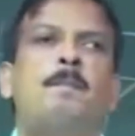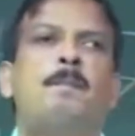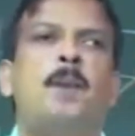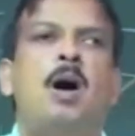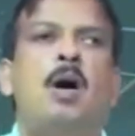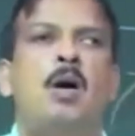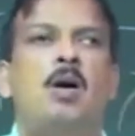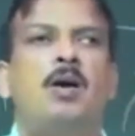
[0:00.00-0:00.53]

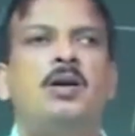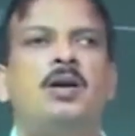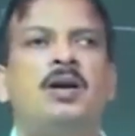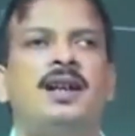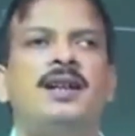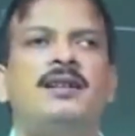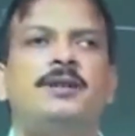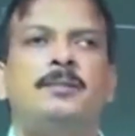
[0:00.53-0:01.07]
paw,
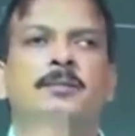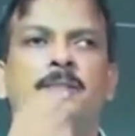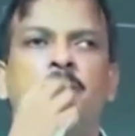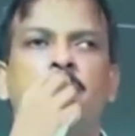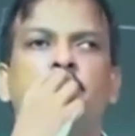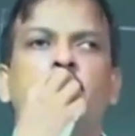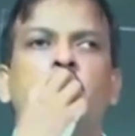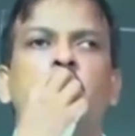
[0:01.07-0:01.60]
let's
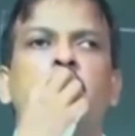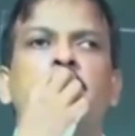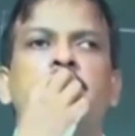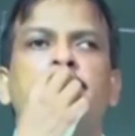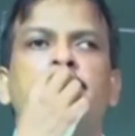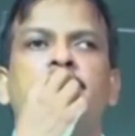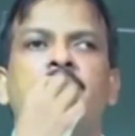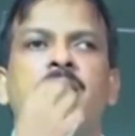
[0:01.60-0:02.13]
two
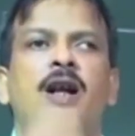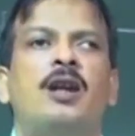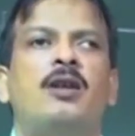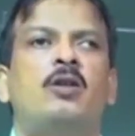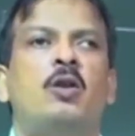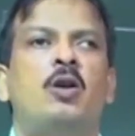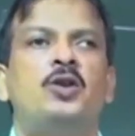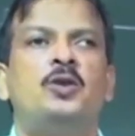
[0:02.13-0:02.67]
lips are
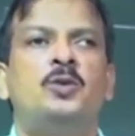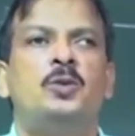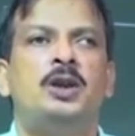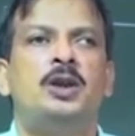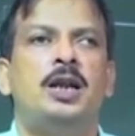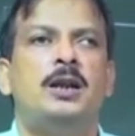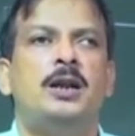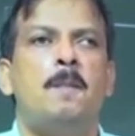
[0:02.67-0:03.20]
close
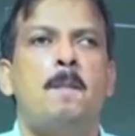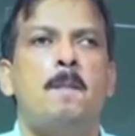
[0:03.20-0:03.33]
together,